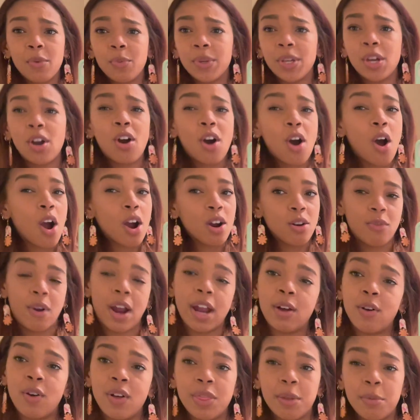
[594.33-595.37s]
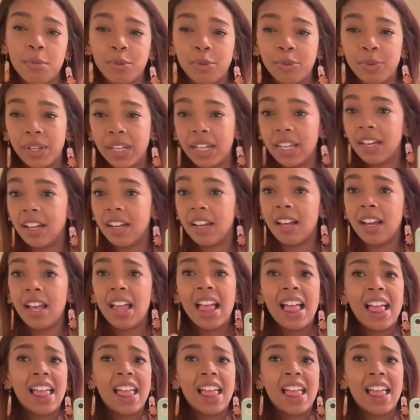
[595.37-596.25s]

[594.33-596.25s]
we are right on the marina.